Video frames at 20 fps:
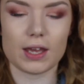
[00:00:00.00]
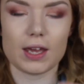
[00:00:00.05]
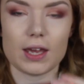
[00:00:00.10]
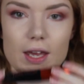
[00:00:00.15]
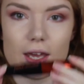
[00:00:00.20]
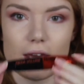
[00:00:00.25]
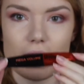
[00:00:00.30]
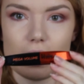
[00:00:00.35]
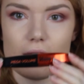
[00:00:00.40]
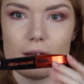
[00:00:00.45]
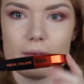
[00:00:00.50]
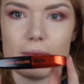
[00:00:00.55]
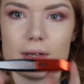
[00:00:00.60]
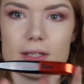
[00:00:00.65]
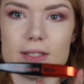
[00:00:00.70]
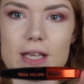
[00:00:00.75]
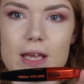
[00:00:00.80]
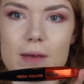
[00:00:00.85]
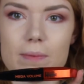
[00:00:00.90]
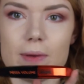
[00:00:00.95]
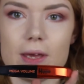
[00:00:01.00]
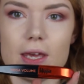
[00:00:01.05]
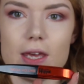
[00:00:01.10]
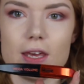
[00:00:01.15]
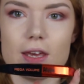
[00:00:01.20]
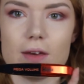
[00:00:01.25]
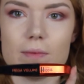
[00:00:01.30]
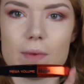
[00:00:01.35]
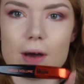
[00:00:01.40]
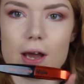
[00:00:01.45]
the Miss
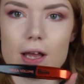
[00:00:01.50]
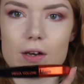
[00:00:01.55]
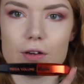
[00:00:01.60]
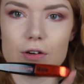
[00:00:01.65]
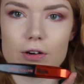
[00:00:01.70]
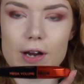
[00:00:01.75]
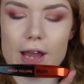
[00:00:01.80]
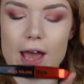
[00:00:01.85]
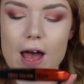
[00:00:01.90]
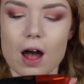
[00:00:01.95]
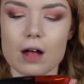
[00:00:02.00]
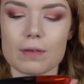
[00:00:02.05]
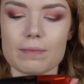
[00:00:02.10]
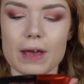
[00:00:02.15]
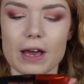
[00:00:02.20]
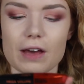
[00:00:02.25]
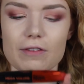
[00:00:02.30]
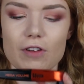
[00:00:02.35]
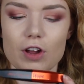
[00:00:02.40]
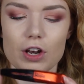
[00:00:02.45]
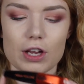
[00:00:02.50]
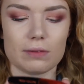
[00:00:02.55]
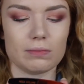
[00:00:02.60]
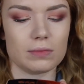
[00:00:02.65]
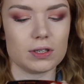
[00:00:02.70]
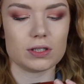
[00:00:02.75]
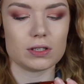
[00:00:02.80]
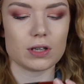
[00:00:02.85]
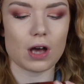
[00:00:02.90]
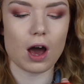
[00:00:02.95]
Hippie by L'Oreal Mega
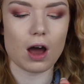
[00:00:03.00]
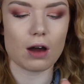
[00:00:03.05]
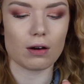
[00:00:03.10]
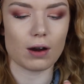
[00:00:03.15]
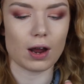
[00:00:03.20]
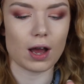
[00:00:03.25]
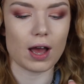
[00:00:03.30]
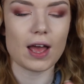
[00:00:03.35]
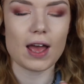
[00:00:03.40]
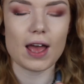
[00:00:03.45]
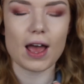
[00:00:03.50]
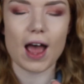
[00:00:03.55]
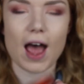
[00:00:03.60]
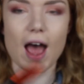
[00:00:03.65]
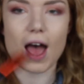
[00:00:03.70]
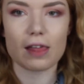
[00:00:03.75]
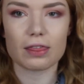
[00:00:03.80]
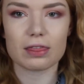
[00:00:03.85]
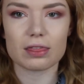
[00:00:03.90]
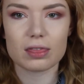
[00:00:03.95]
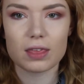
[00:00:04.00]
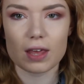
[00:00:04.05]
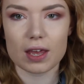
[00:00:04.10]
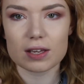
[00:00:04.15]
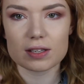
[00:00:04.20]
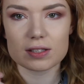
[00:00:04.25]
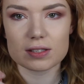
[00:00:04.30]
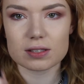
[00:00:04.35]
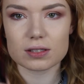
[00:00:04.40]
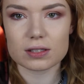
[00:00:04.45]
Volume Mascara, and
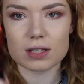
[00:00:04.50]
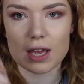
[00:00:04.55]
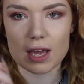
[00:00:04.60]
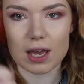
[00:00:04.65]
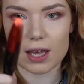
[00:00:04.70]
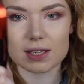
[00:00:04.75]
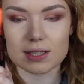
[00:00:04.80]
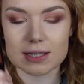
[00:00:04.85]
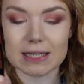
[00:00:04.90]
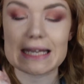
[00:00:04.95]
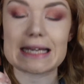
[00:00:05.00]
this is